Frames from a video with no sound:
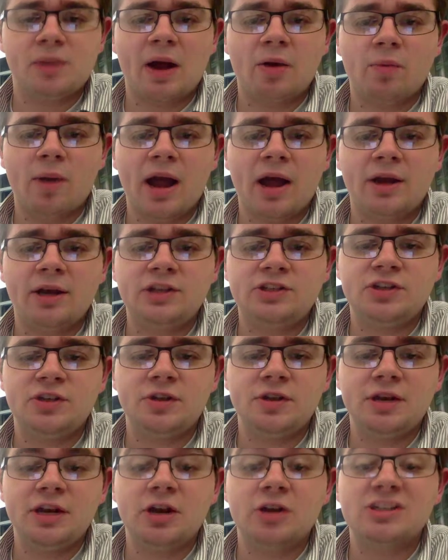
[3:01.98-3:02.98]
by rounding to
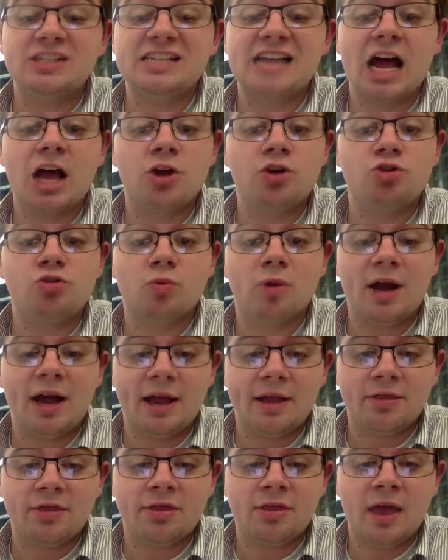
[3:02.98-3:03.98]
the nearest
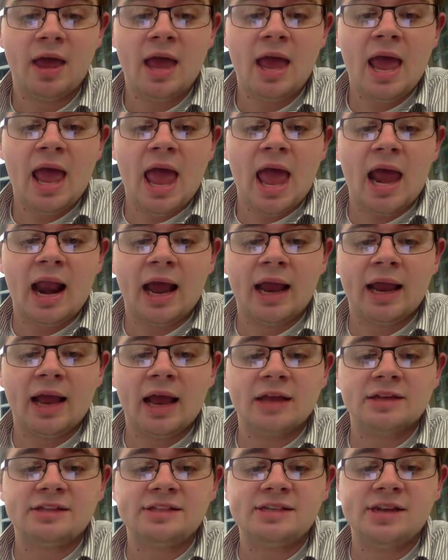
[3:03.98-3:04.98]
hundredth, and I
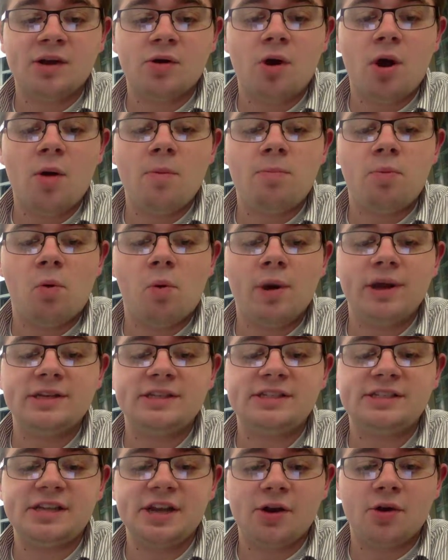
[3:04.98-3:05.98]
got
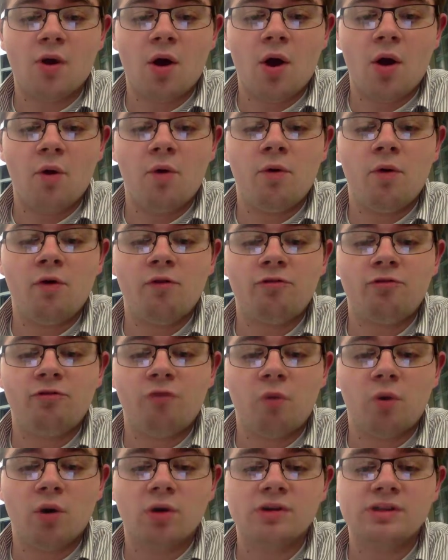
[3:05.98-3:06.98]

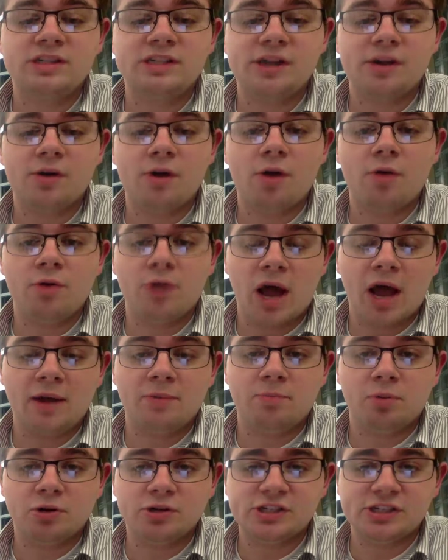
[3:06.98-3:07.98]

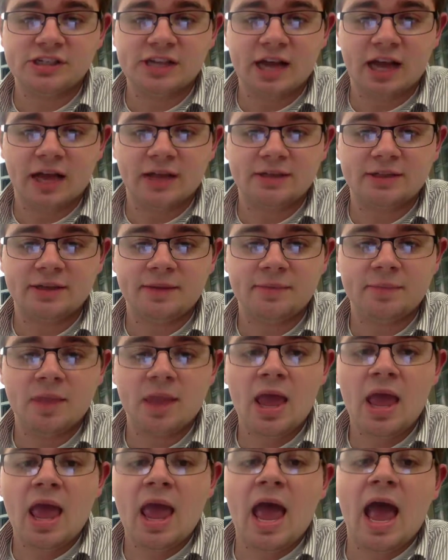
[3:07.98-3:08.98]
0.0409%.
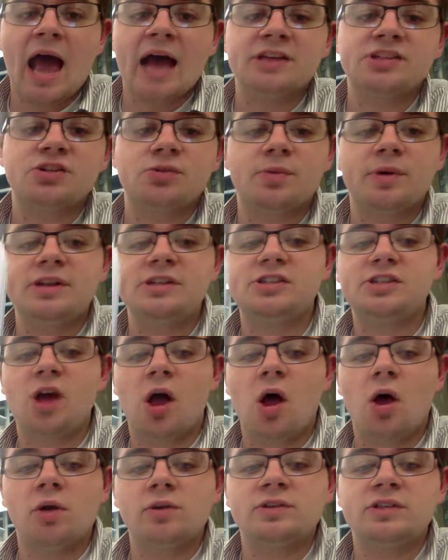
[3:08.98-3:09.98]
As a
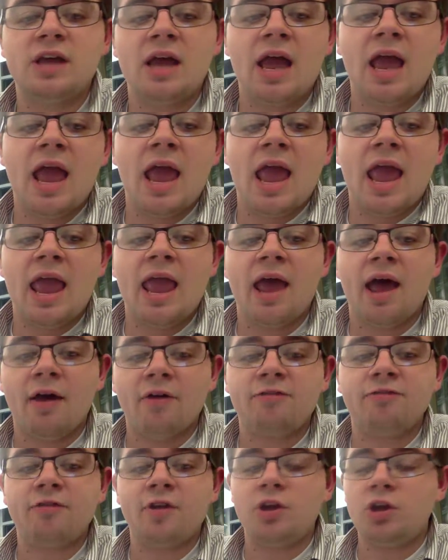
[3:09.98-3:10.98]
result,
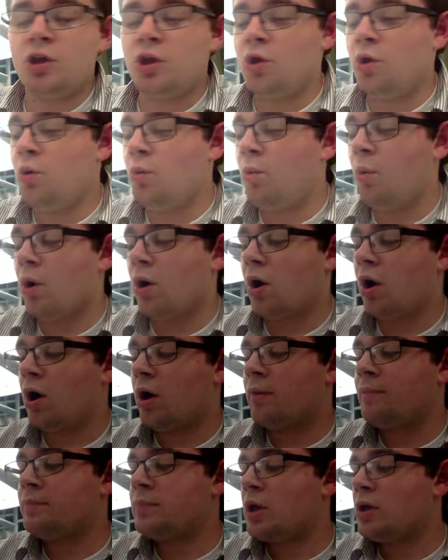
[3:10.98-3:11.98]
if you
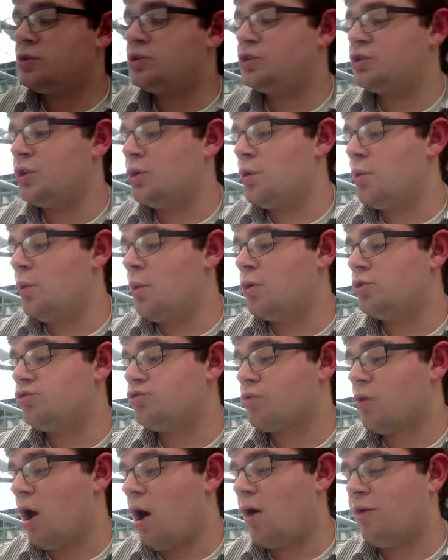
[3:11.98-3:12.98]
were to
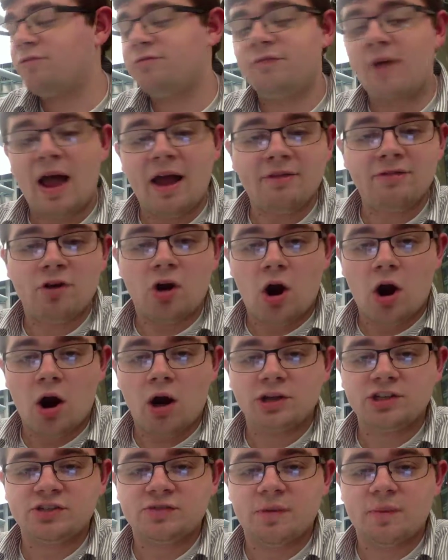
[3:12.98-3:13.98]
draw 5
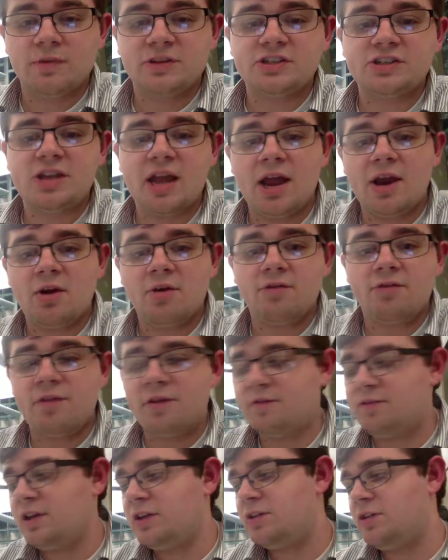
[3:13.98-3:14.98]
cards from a standard
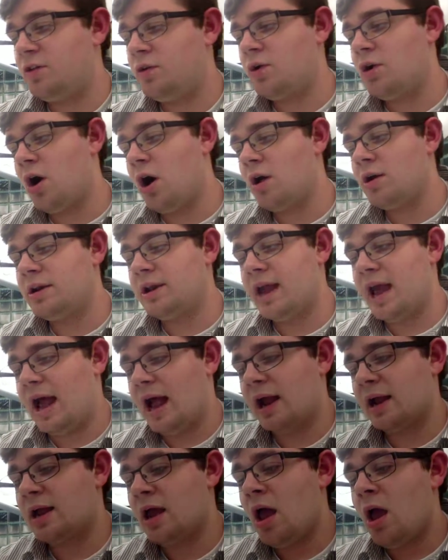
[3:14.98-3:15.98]
52-card
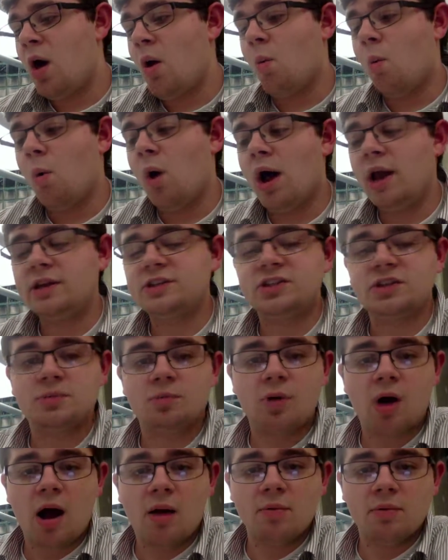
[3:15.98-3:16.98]
deck, what is the
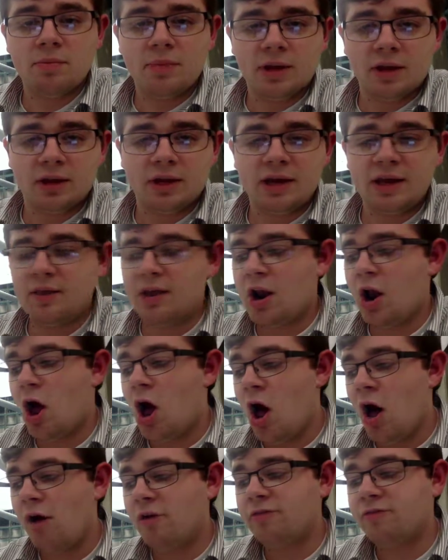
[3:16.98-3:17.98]
probability that
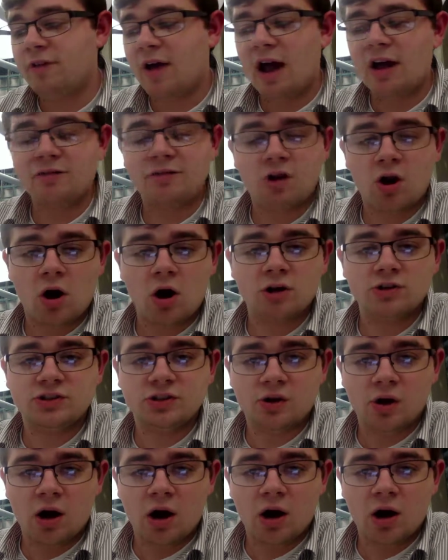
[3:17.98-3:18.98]
all 5
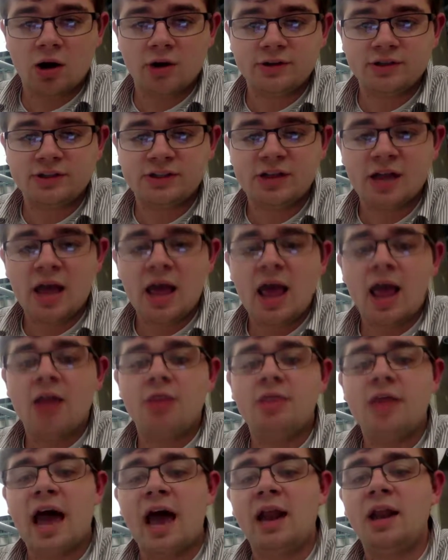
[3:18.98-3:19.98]
cards are hearts?
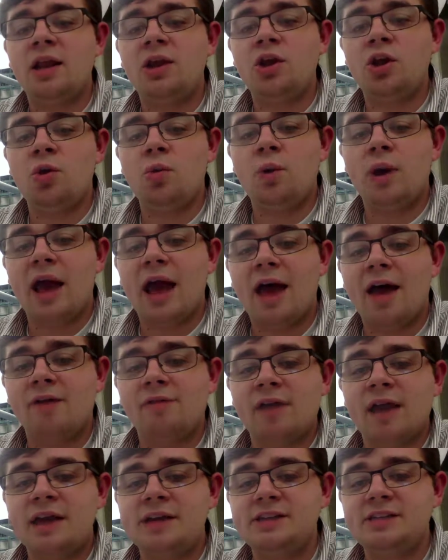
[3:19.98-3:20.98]
That you would
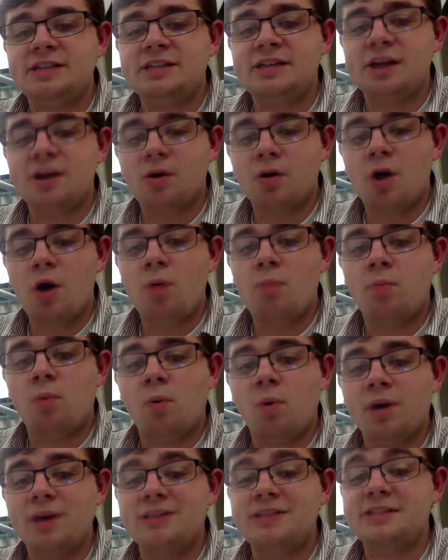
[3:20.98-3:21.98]
have a
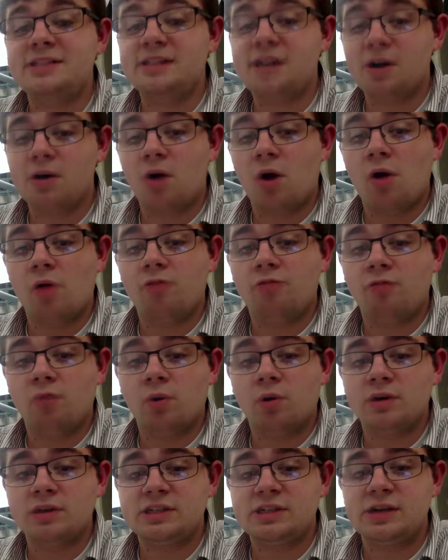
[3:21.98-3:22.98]

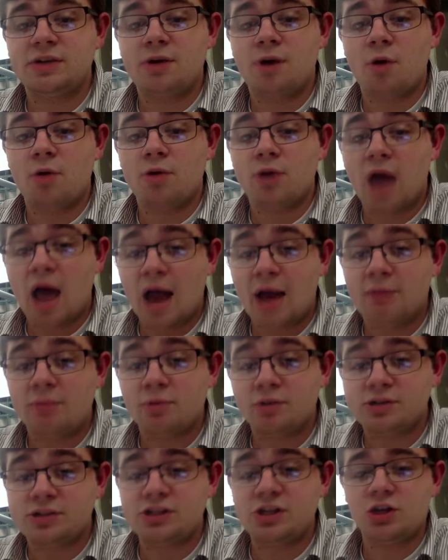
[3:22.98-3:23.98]

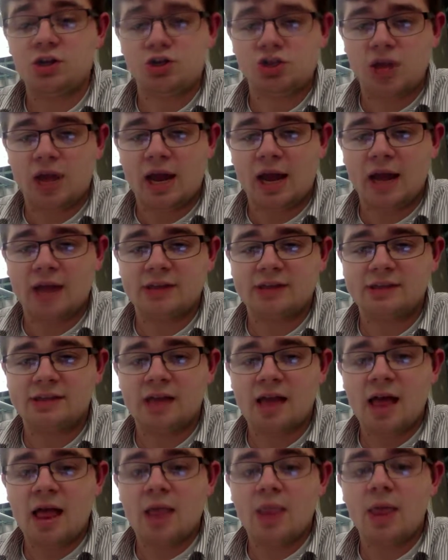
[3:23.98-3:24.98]
0.0409%
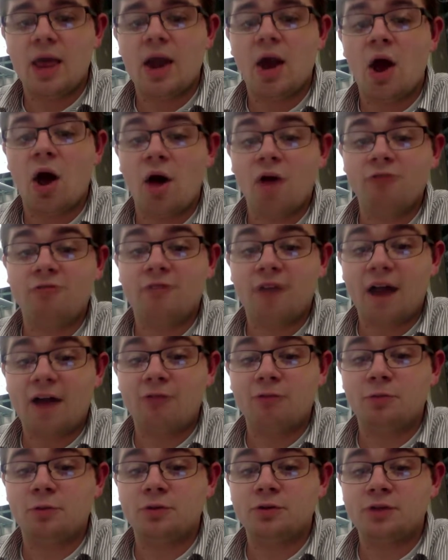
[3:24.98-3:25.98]
chance that all
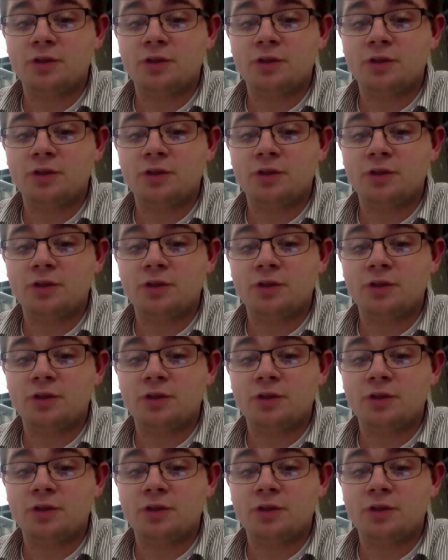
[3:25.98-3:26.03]
5